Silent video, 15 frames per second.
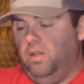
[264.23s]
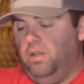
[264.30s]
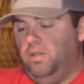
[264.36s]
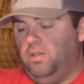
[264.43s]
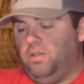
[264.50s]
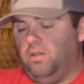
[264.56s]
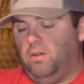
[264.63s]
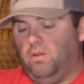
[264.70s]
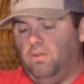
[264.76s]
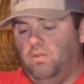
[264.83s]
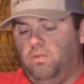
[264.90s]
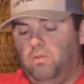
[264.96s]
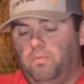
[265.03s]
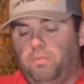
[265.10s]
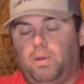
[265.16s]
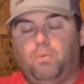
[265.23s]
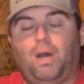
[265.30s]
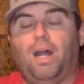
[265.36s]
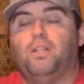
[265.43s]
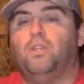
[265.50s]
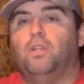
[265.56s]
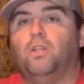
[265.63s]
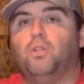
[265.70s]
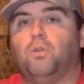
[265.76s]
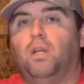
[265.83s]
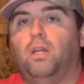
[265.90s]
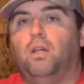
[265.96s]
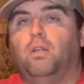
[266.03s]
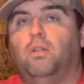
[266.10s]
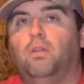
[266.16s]
So been watching the
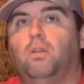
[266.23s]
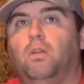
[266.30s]
trail,